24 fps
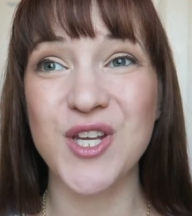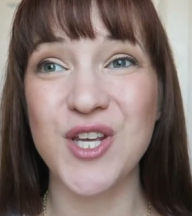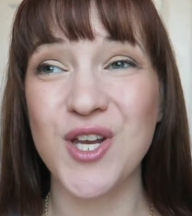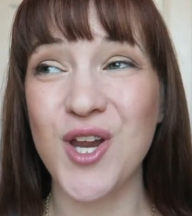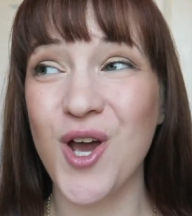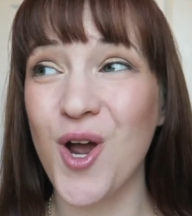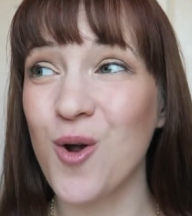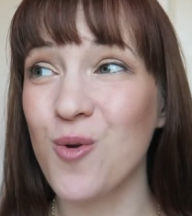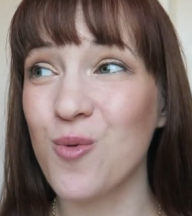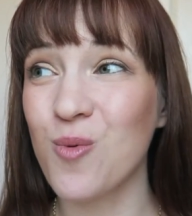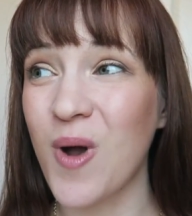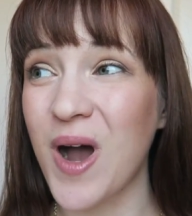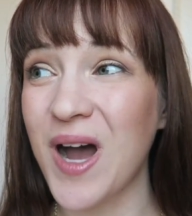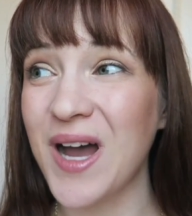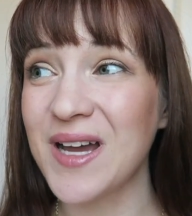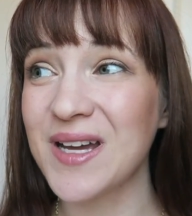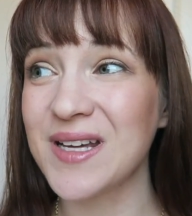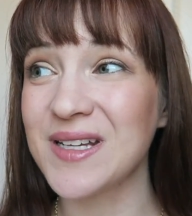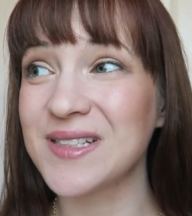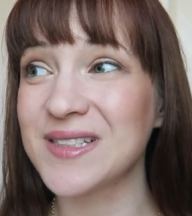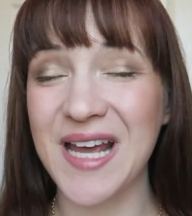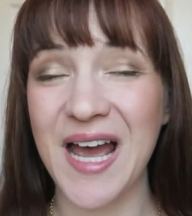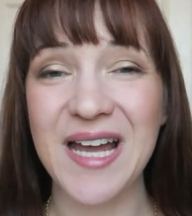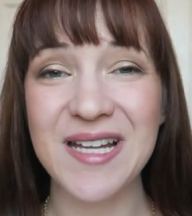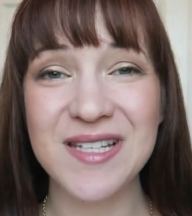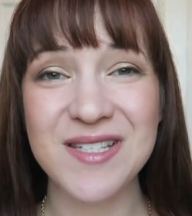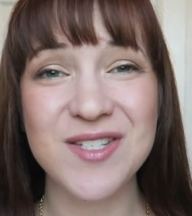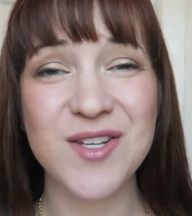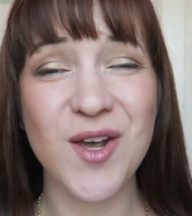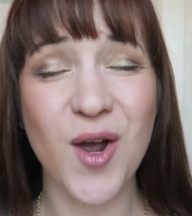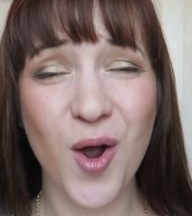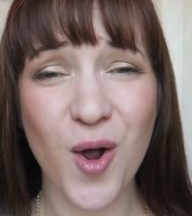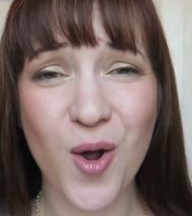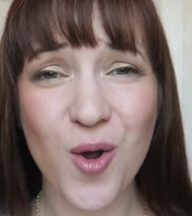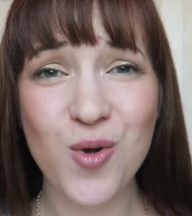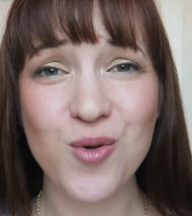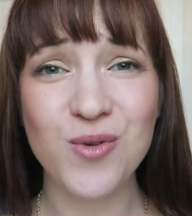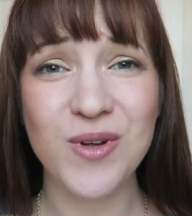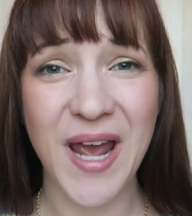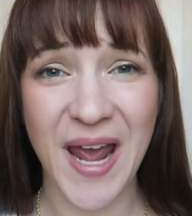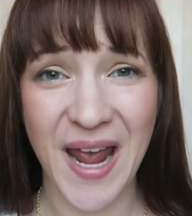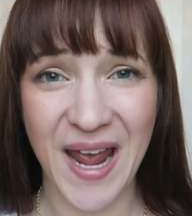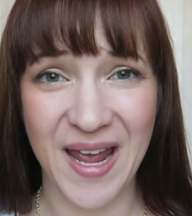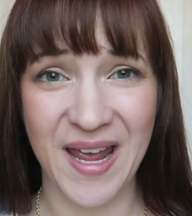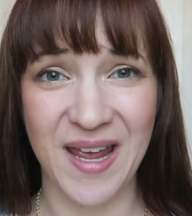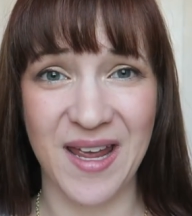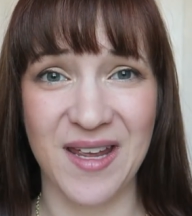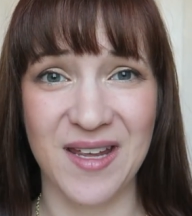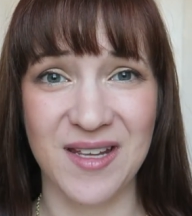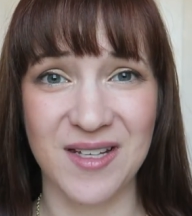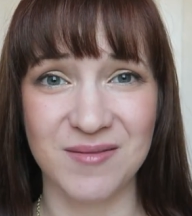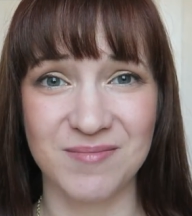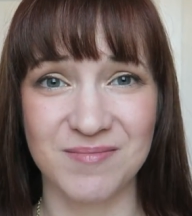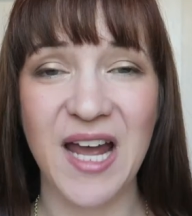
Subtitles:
You know what? That's okay.